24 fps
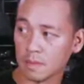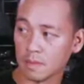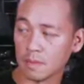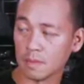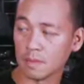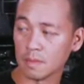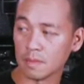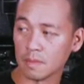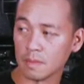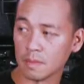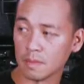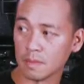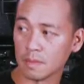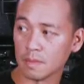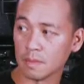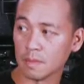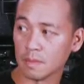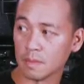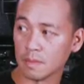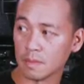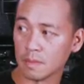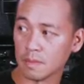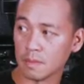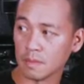
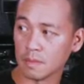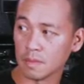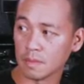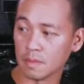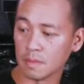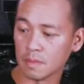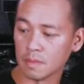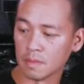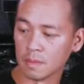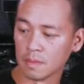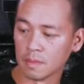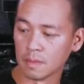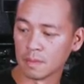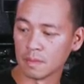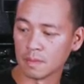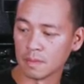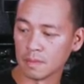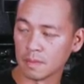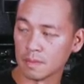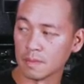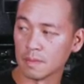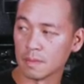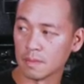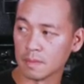
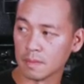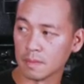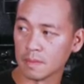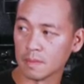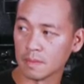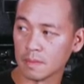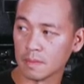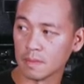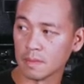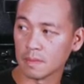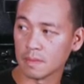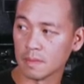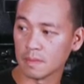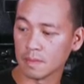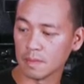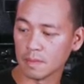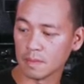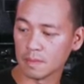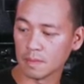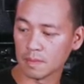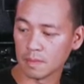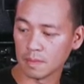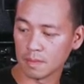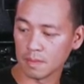
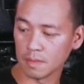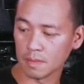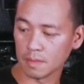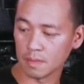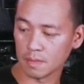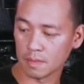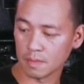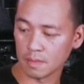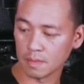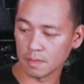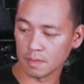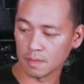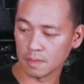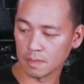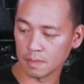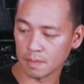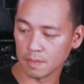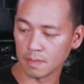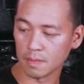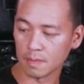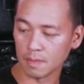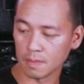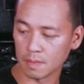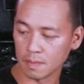
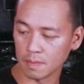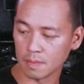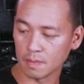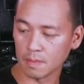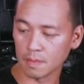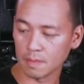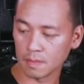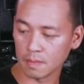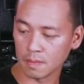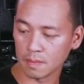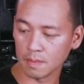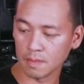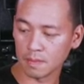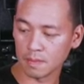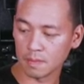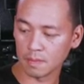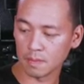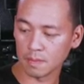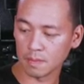(not speaking)